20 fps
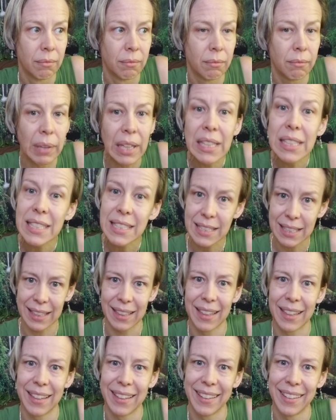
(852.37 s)

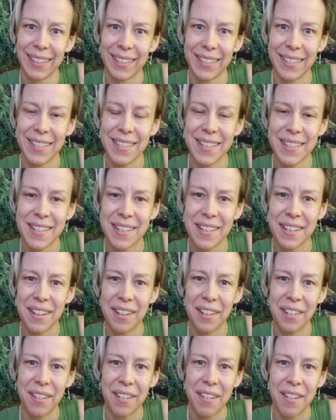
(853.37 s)
basic
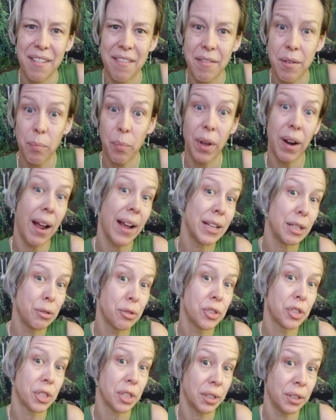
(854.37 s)
from what I
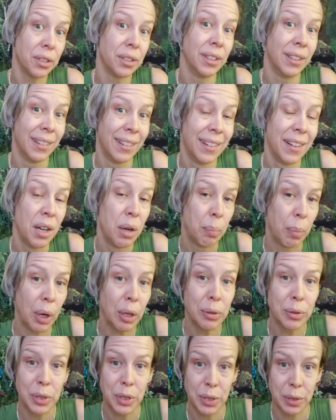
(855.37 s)
used to
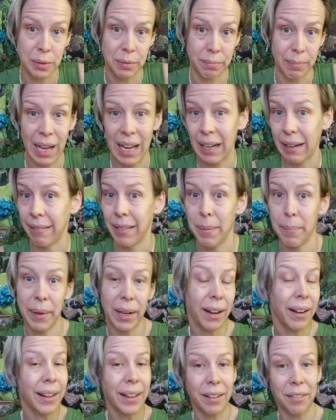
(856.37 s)
post back in the
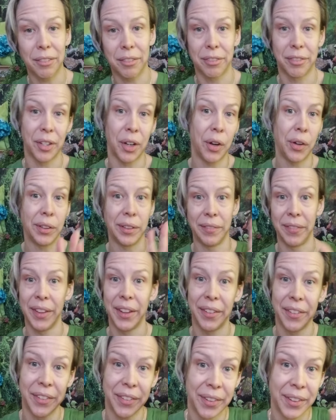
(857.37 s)
beginning of all of
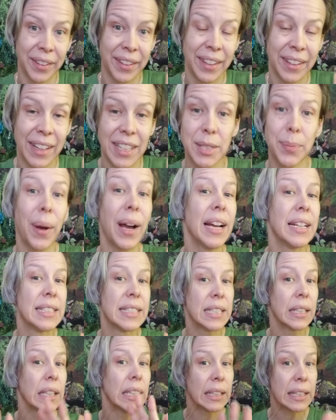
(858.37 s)
this. That's why I
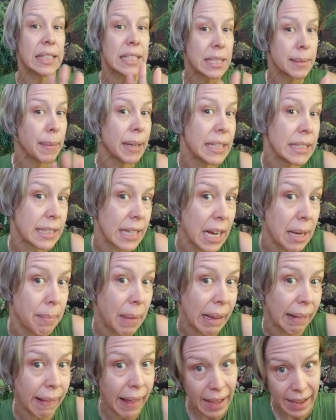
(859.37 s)
still at least maintain
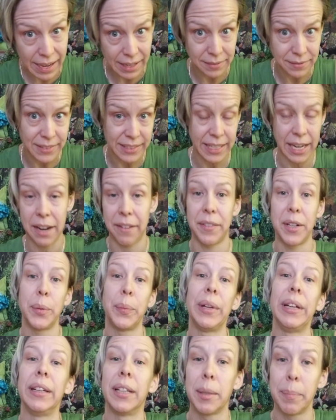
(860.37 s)
my lives every
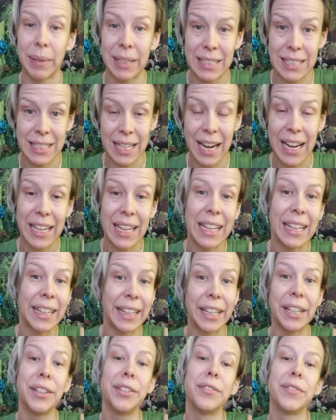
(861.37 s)
week, because then I can
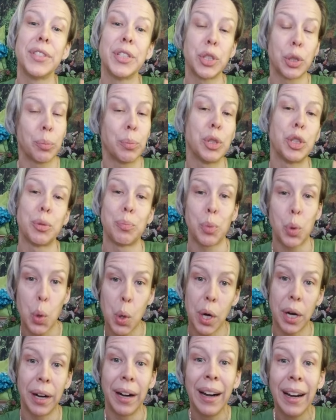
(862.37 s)
give so much
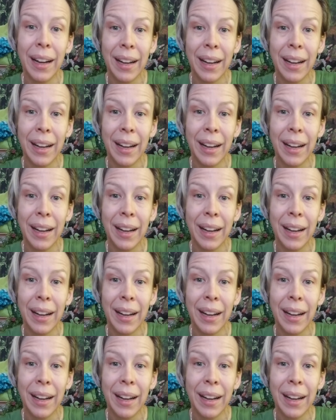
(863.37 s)
more